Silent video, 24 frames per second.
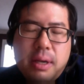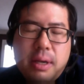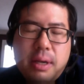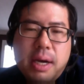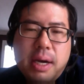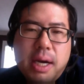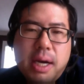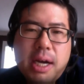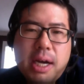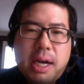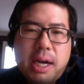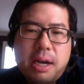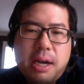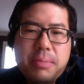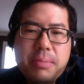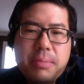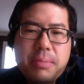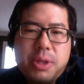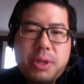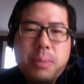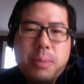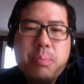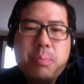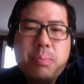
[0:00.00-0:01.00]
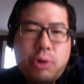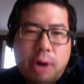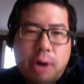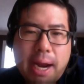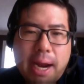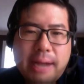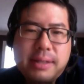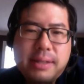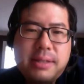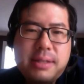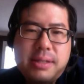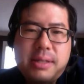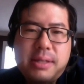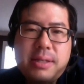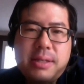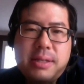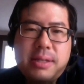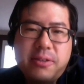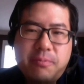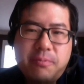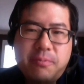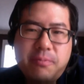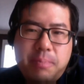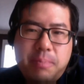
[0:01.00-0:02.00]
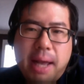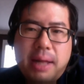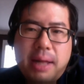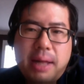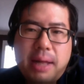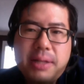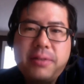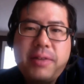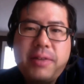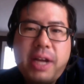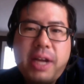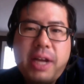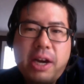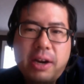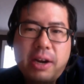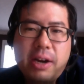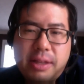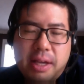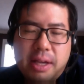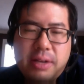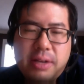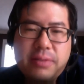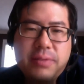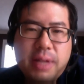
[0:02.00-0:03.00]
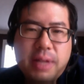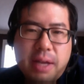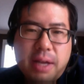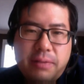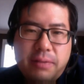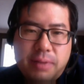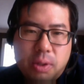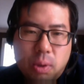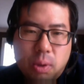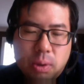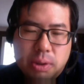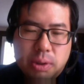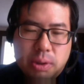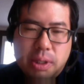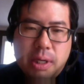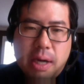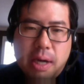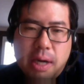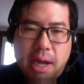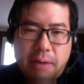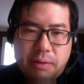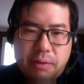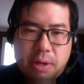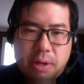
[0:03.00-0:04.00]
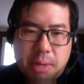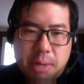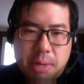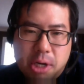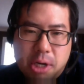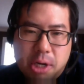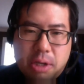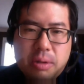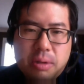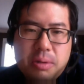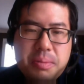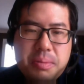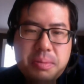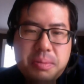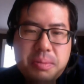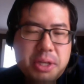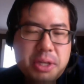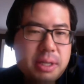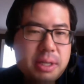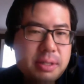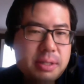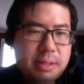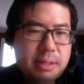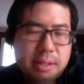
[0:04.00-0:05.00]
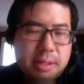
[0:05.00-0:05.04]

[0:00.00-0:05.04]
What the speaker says: the practices of palliative care at the end of life in older African American communities.